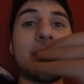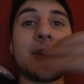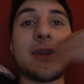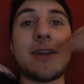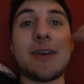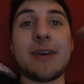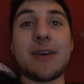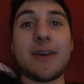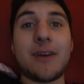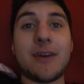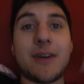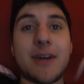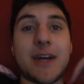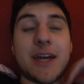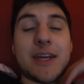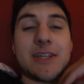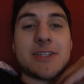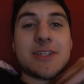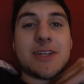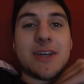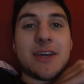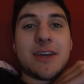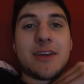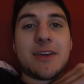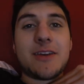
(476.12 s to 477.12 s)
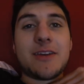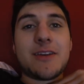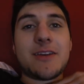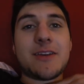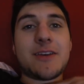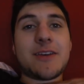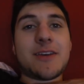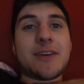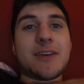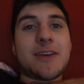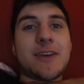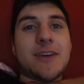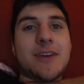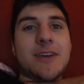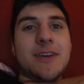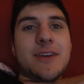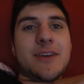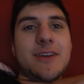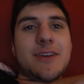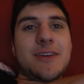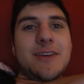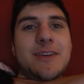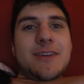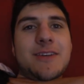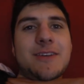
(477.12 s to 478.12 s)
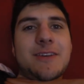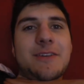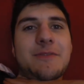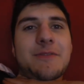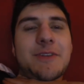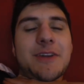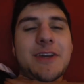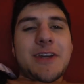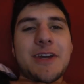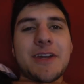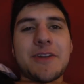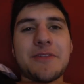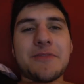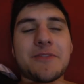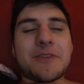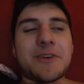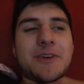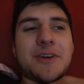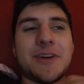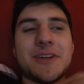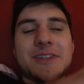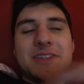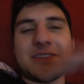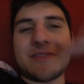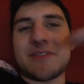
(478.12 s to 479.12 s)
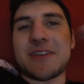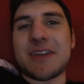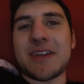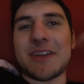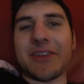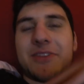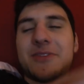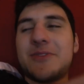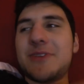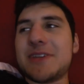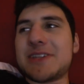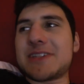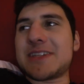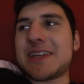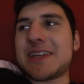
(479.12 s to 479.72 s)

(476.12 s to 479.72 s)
in the hijack. Um, the cutoff calls after like three